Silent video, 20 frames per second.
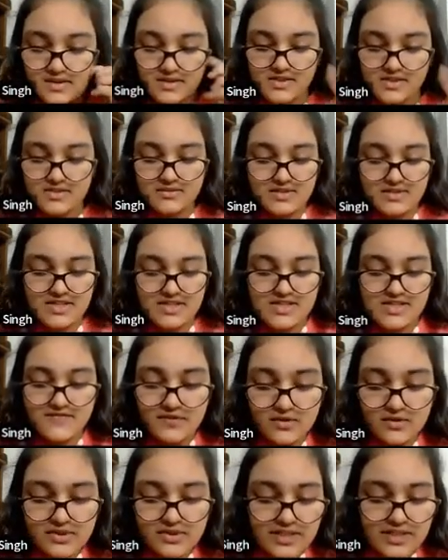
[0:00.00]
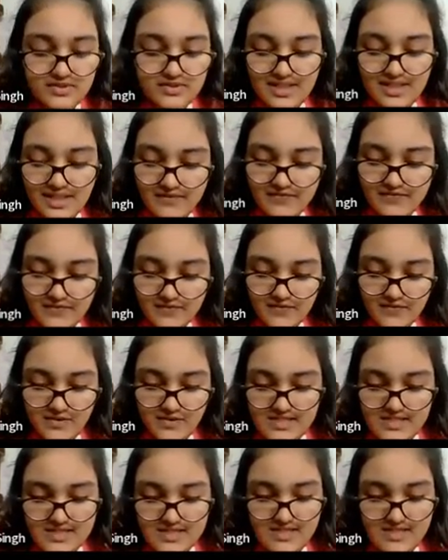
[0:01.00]
So let's float it to the left
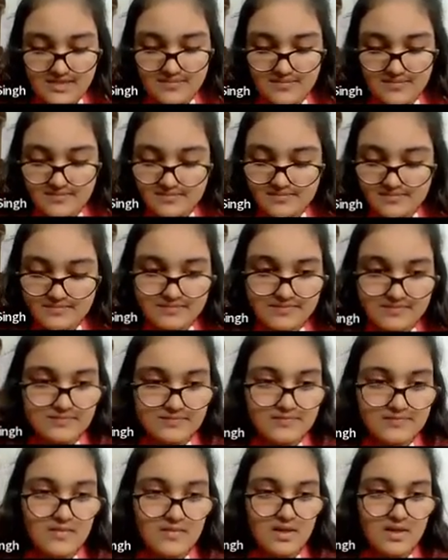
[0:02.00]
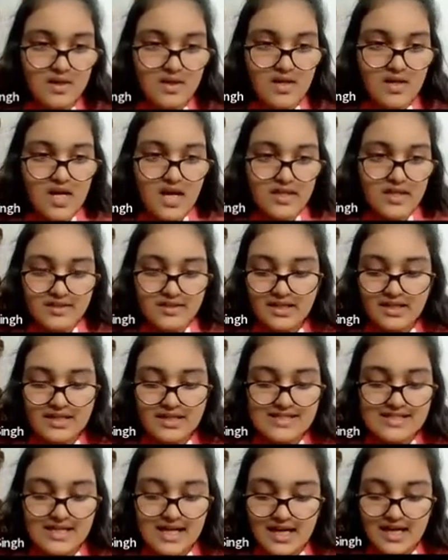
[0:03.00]
first. And then
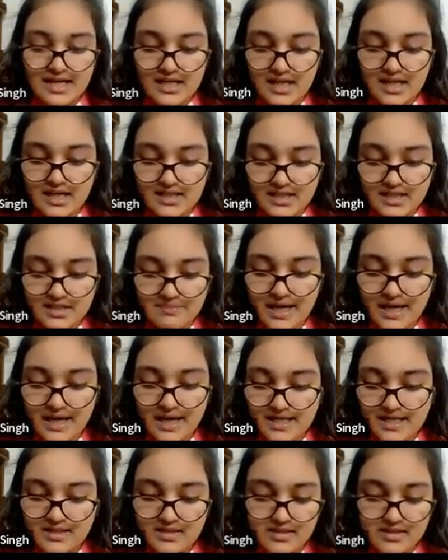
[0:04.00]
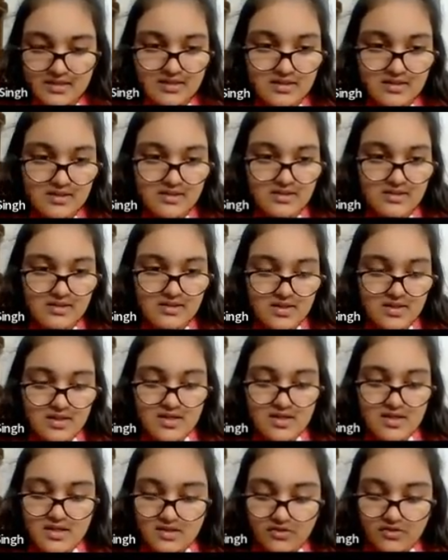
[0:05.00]
let's add the padding.
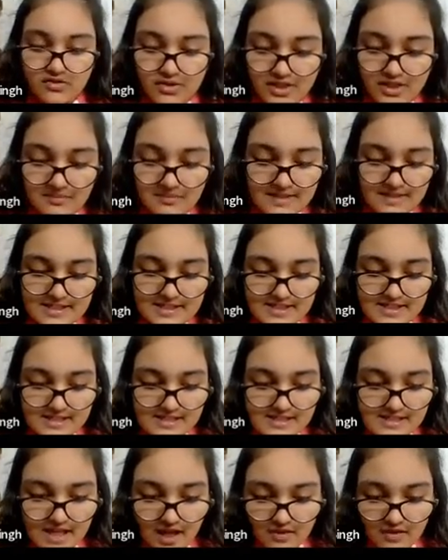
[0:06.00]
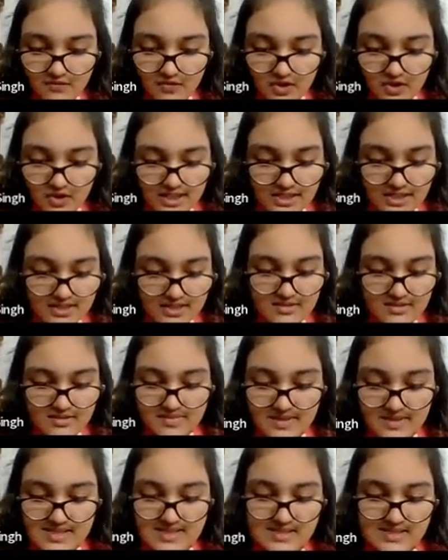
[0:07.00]
30 pixels and 40
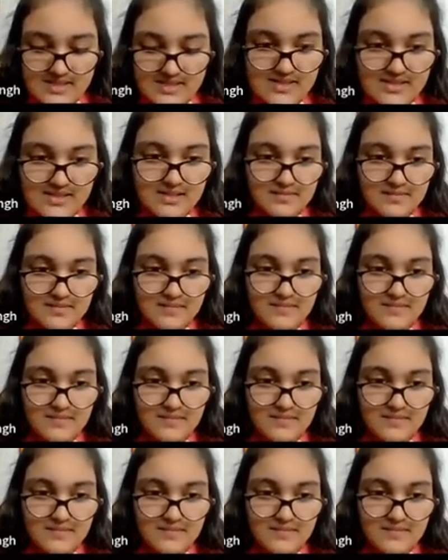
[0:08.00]
pixels.